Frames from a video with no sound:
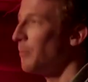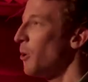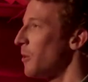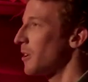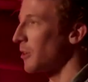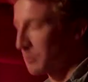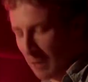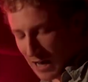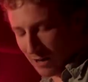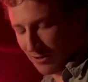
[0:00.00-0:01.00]
I'm not one of those
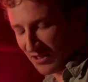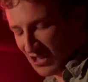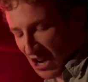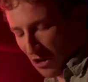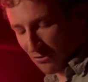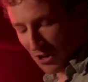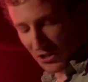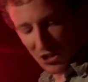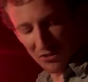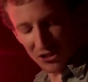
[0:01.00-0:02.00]
parents who
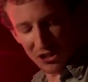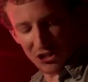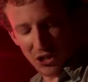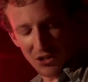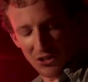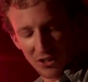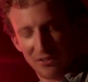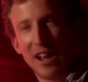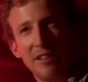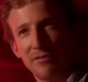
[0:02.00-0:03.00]
runs off to the doctor
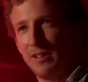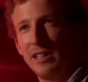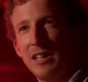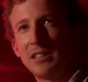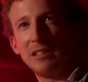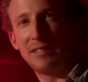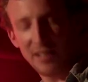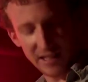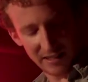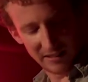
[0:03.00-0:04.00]
for every little
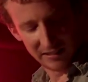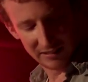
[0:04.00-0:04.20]
thing.